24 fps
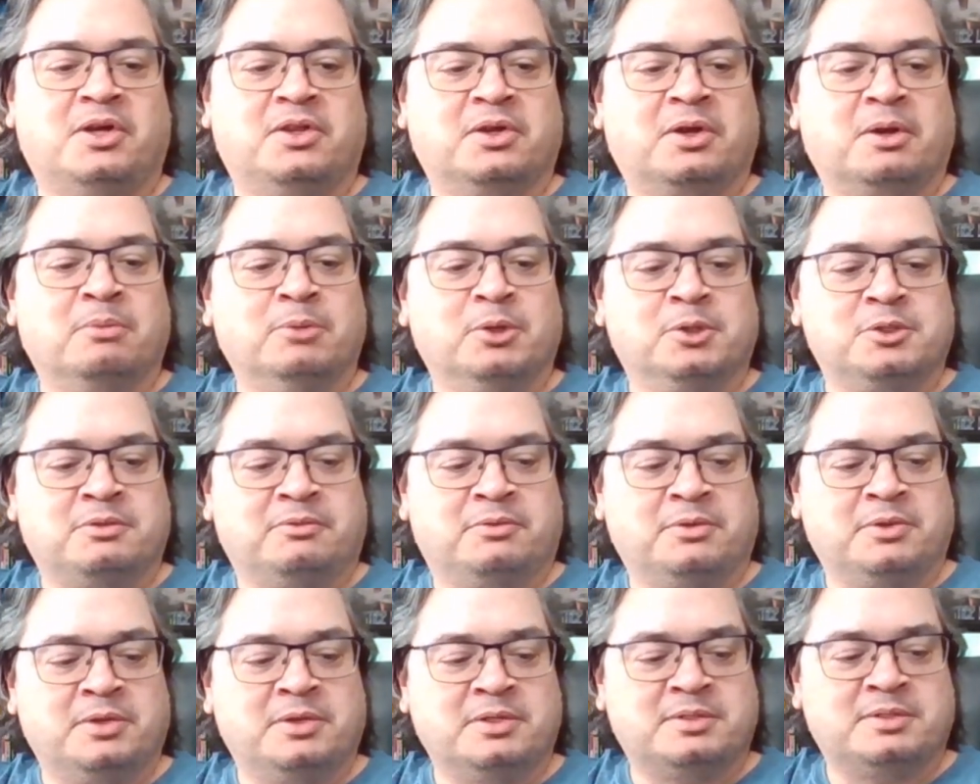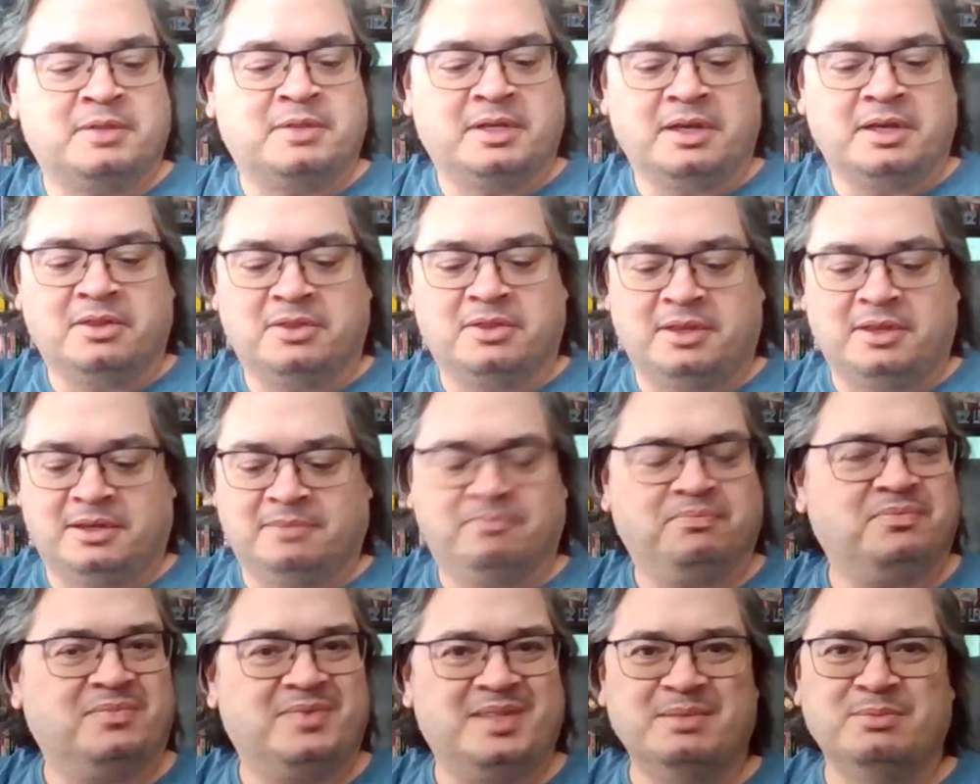saw the commercial for this thing, I
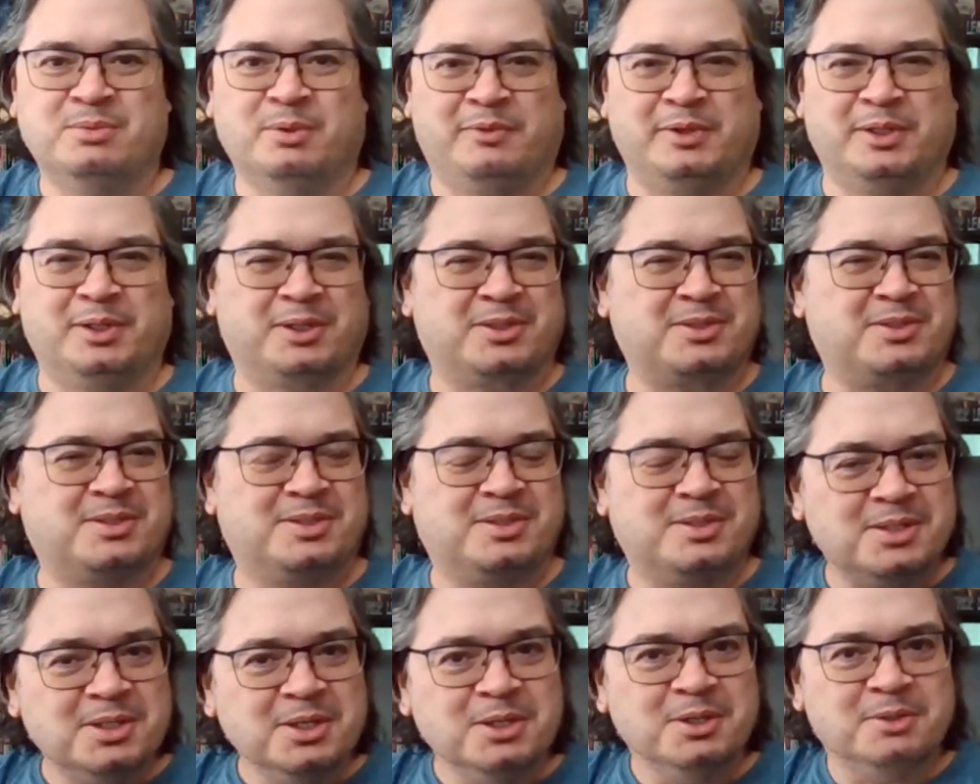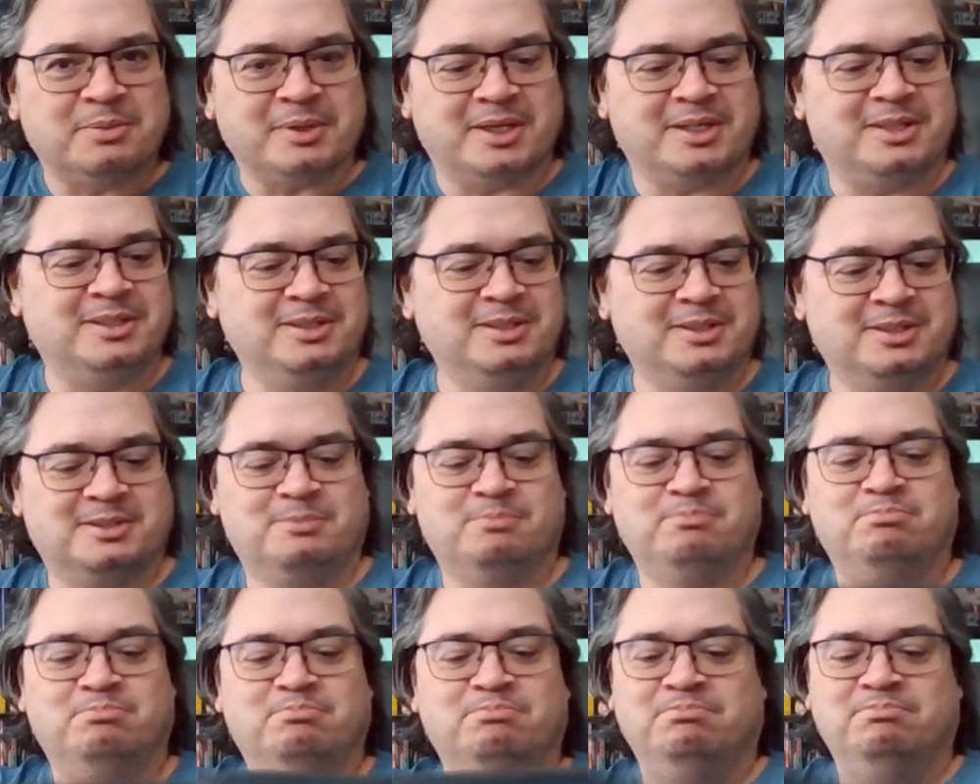thought, this movie looks stupid. It
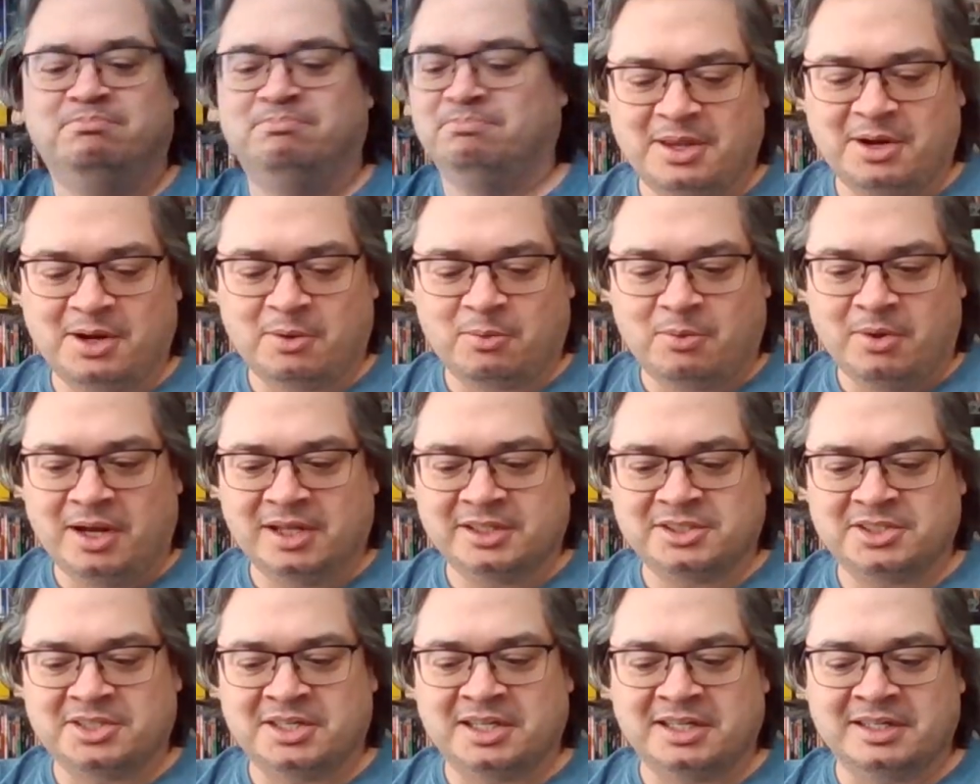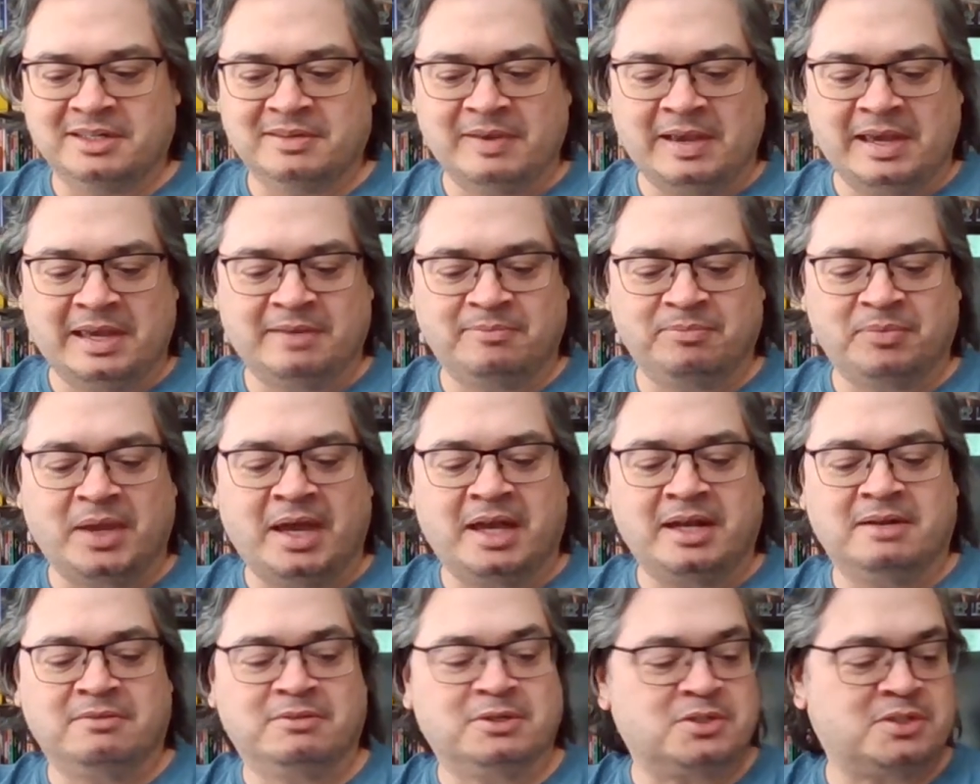looks. And then I watched it, and
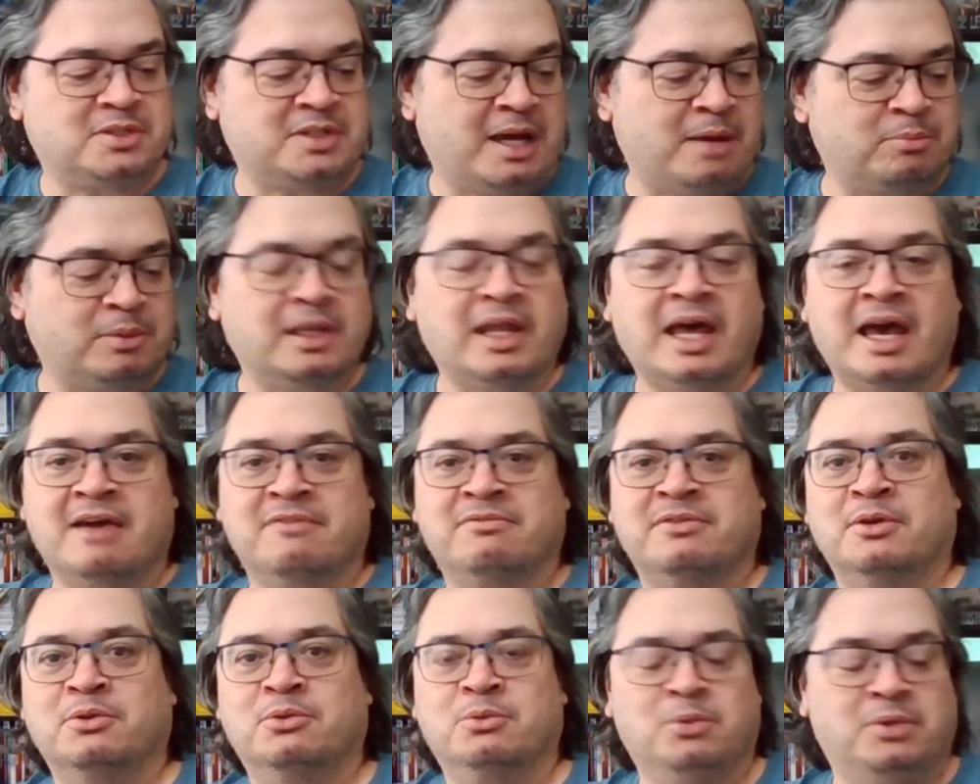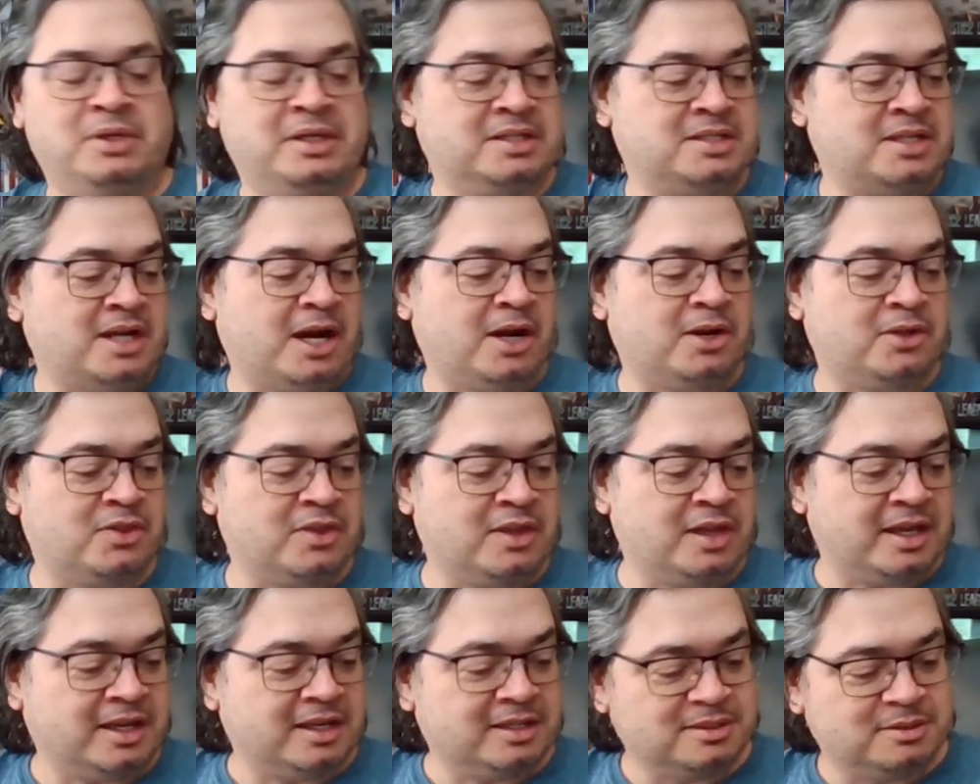I never stopped laughing through the entire
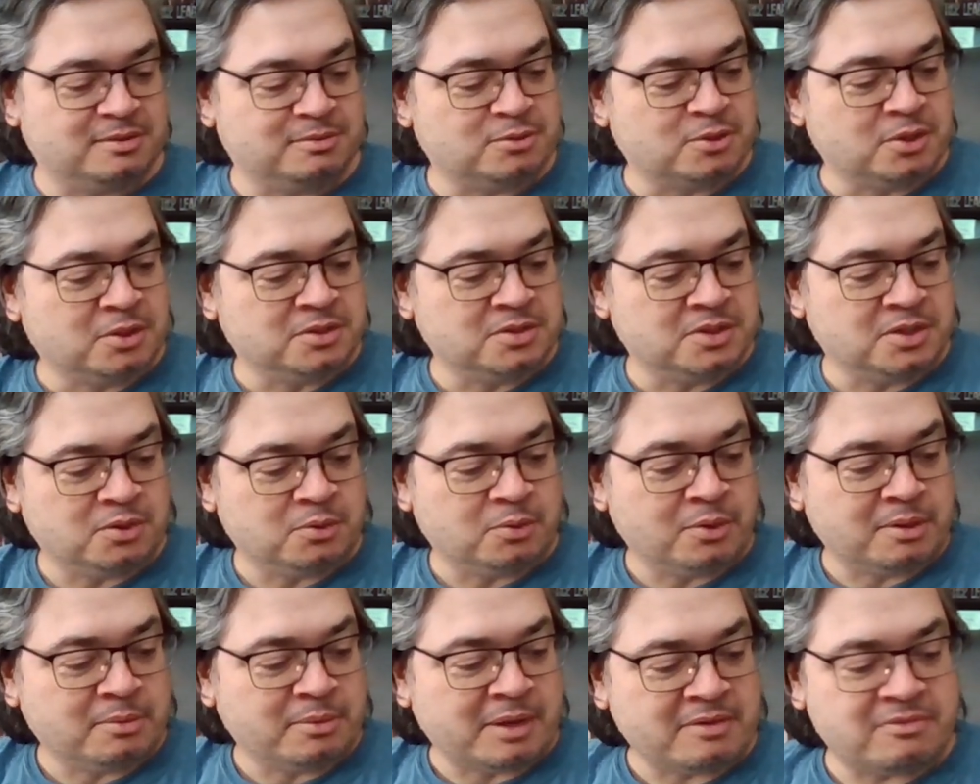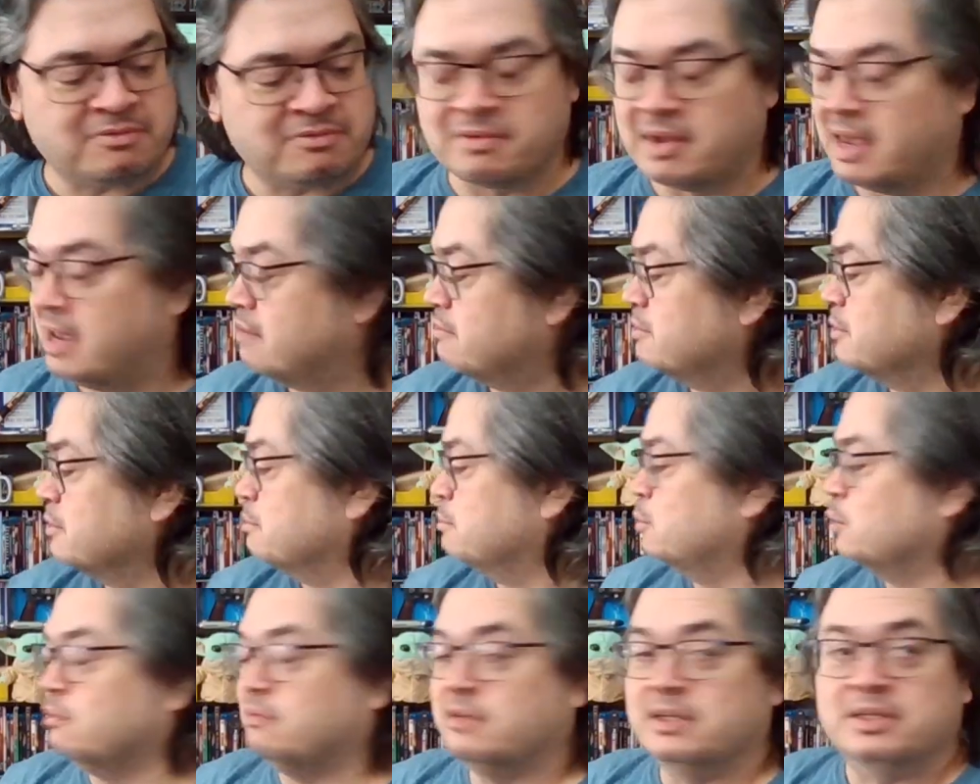thing. It turned into one of my
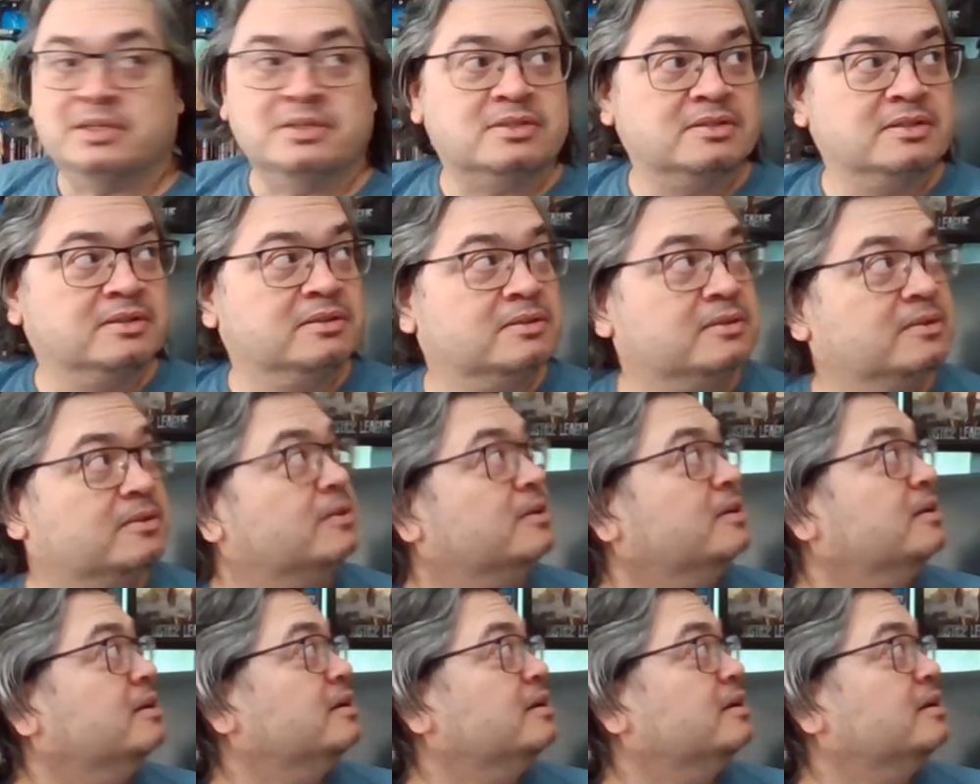favorite movies.